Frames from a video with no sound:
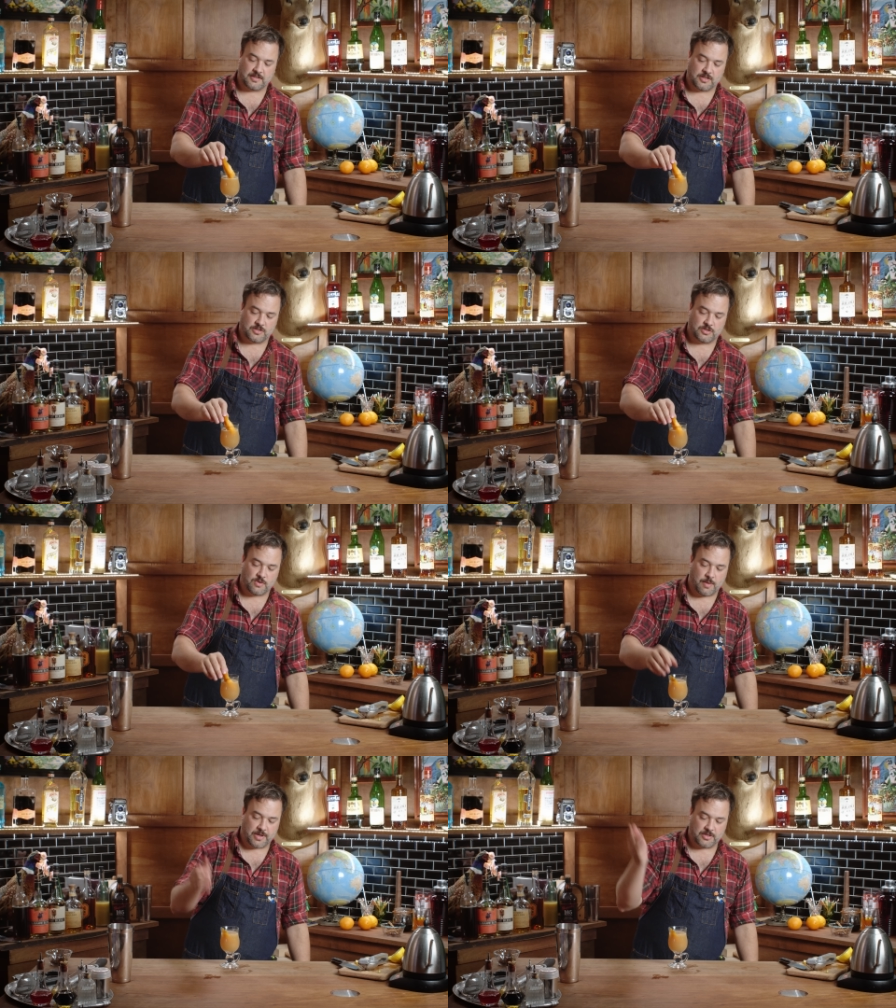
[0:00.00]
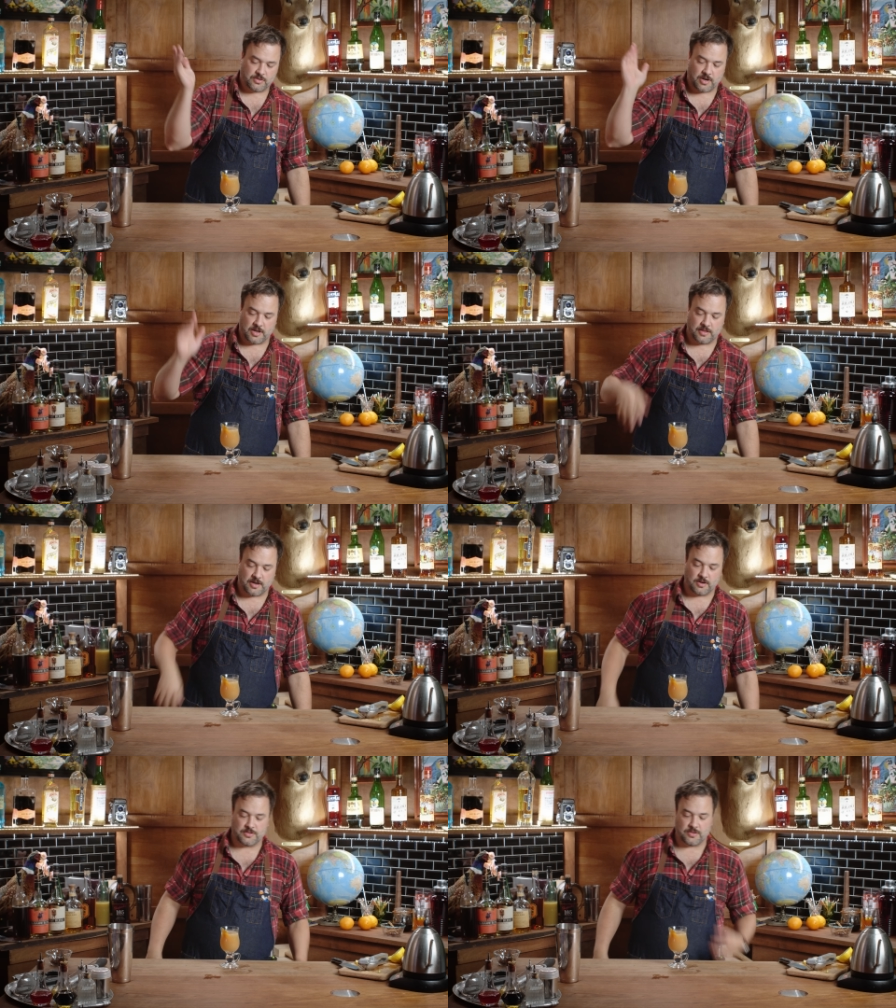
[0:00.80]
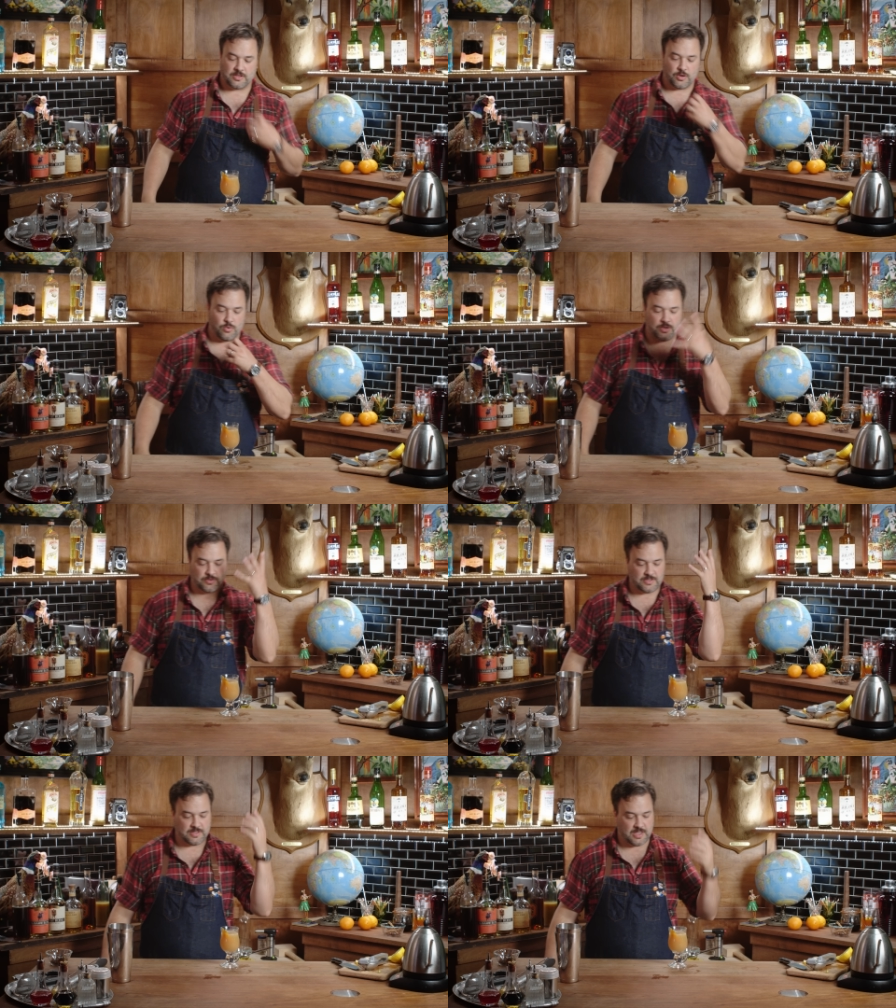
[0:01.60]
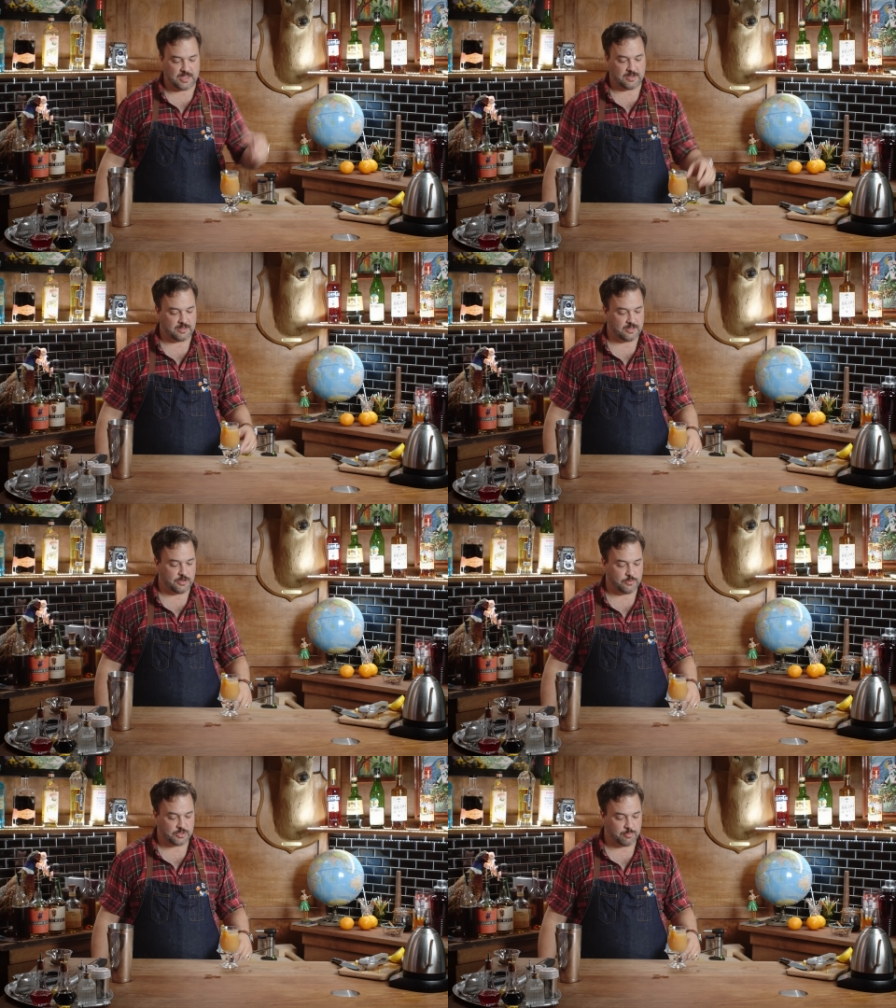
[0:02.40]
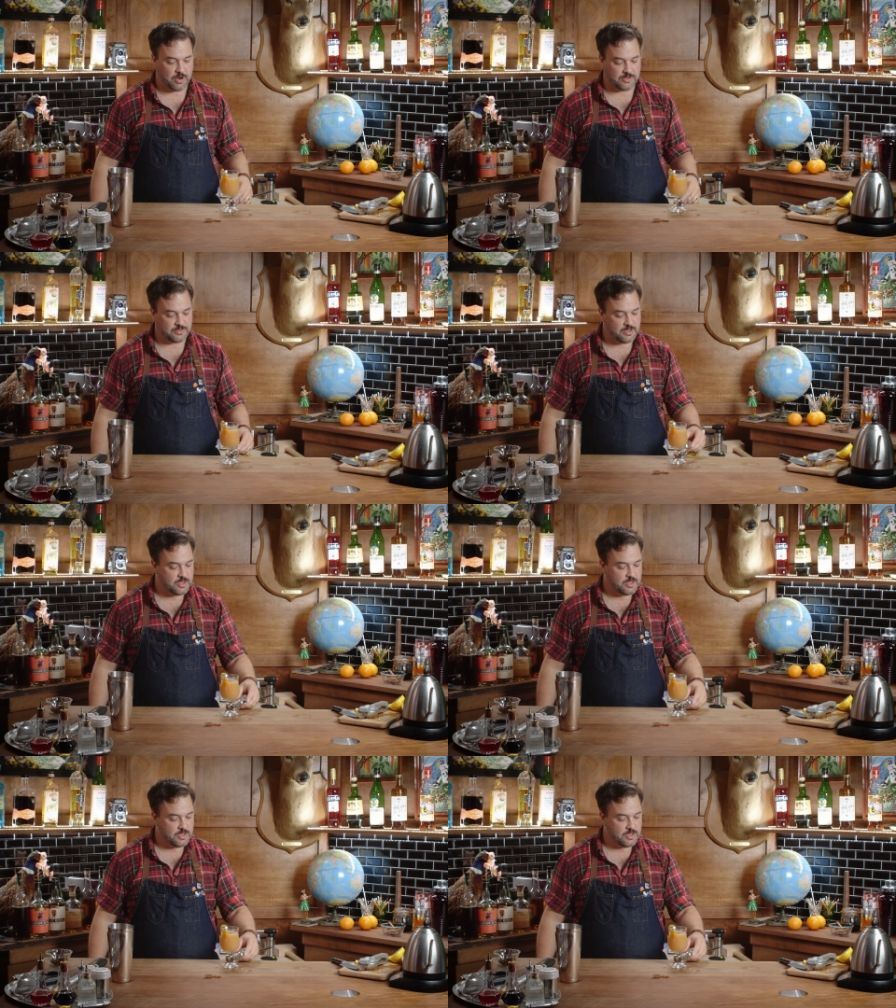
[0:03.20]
suggests just dropping it straight in there so that the oils and the heat continue to express.